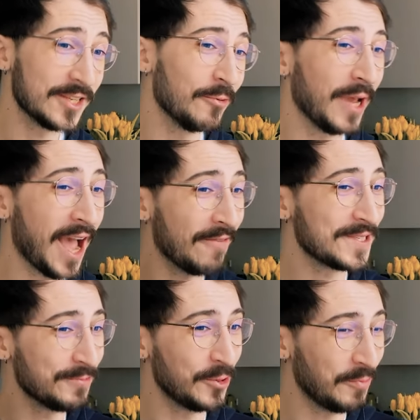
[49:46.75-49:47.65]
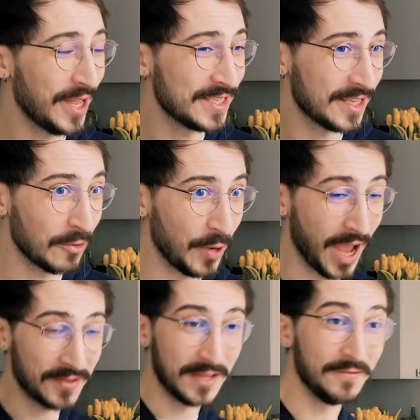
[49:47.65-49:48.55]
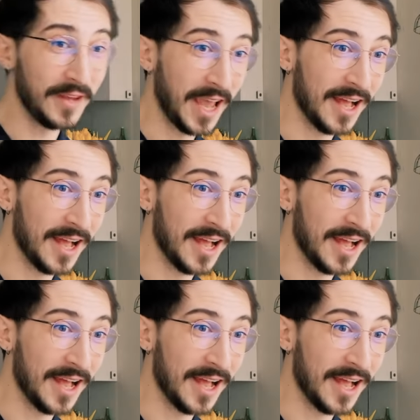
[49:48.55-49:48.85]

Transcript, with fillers: So we have some repeats and then we have something